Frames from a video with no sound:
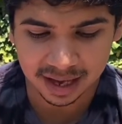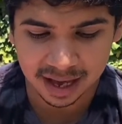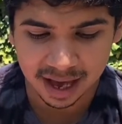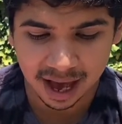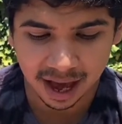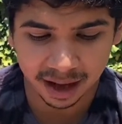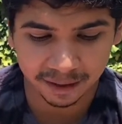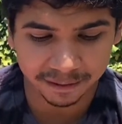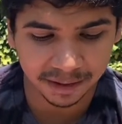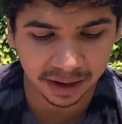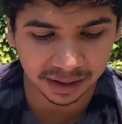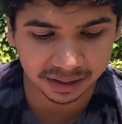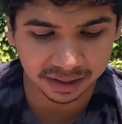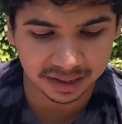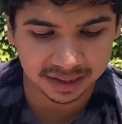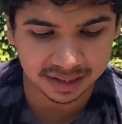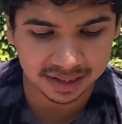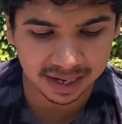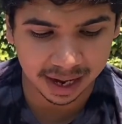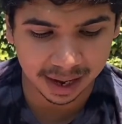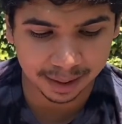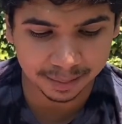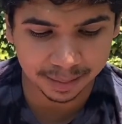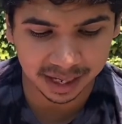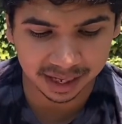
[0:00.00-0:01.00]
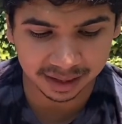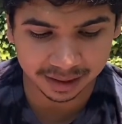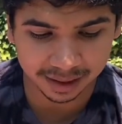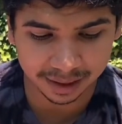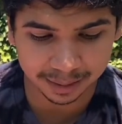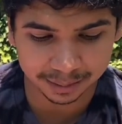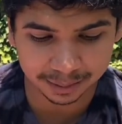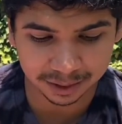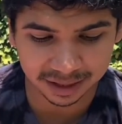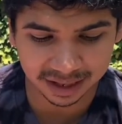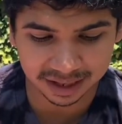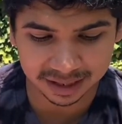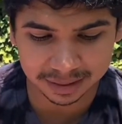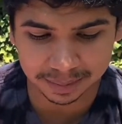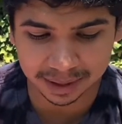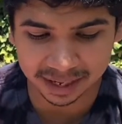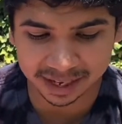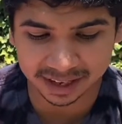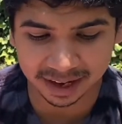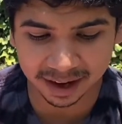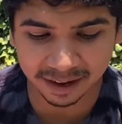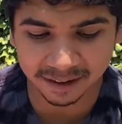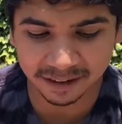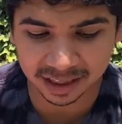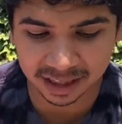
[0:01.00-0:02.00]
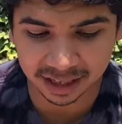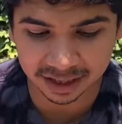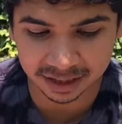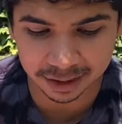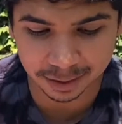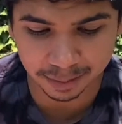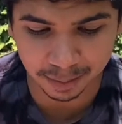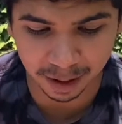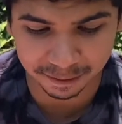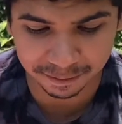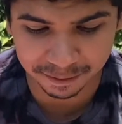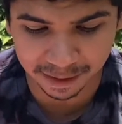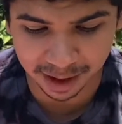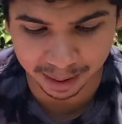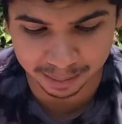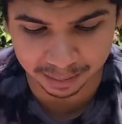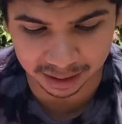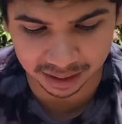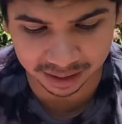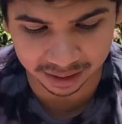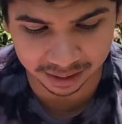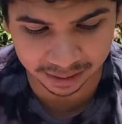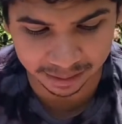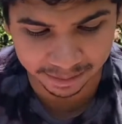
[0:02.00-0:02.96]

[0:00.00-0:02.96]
I felt the time had come to explain everything to my family.